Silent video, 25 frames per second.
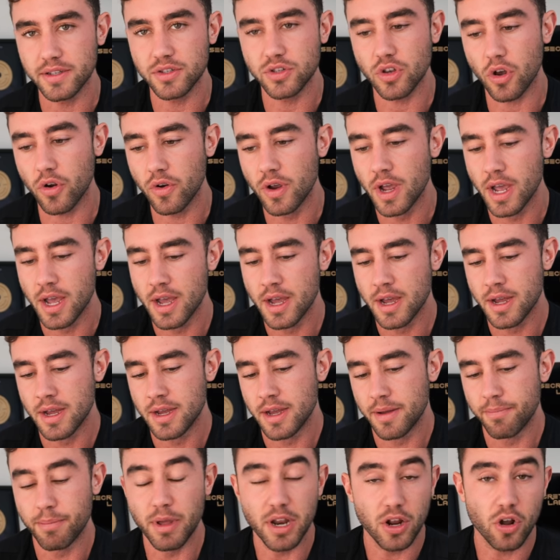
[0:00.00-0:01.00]
So,
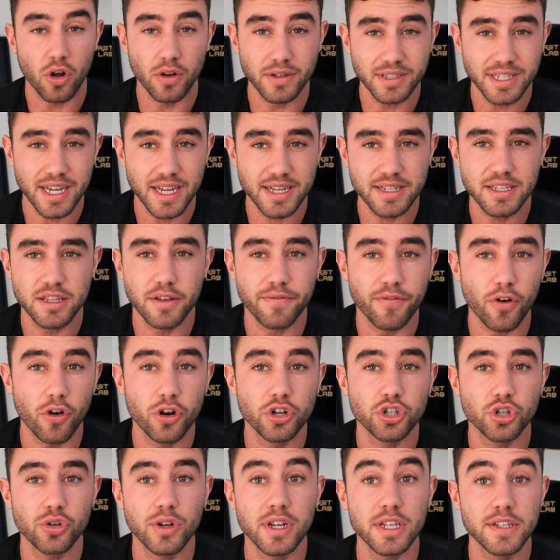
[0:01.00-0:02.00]
bit of context, the photo
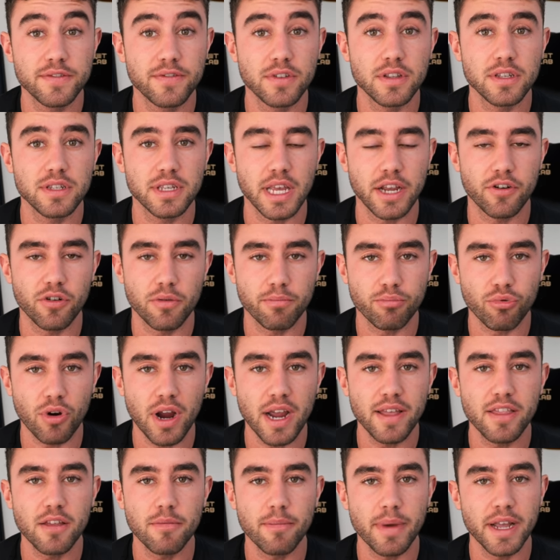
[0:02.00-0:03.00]
shoot is for the secret
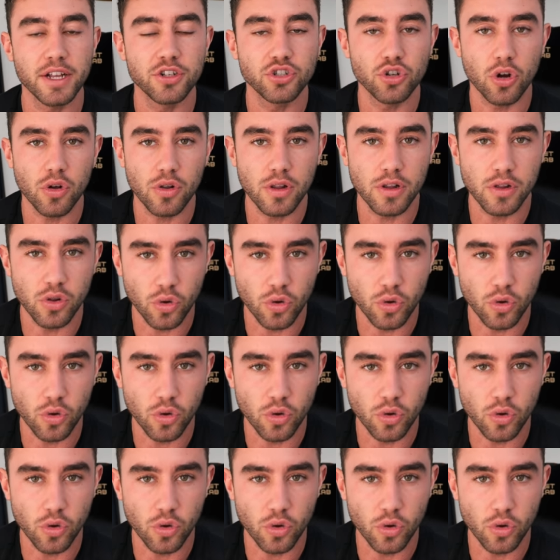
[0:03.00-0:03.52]
brand that me and Joel are